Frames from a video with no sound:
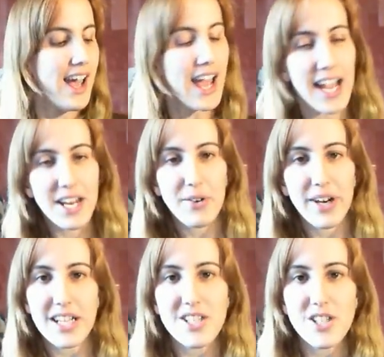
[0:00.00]

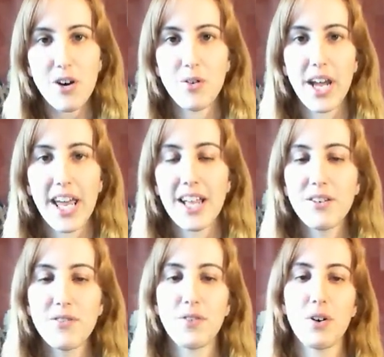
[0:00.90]
Anyway, so
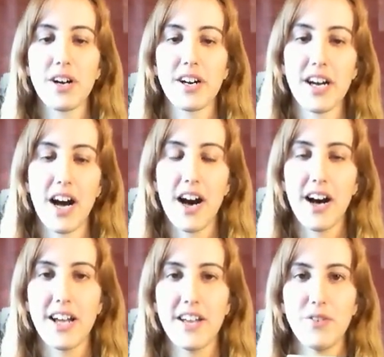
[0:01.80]
Halo 4,
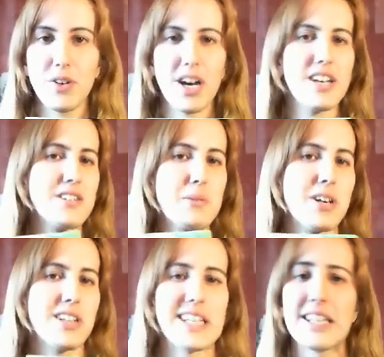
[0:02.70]
uh, if you guys
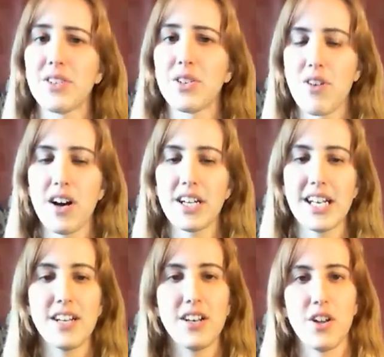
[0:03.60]
apparently live on a rock and
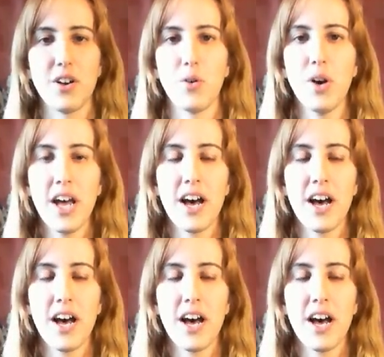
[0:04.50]
didn't know,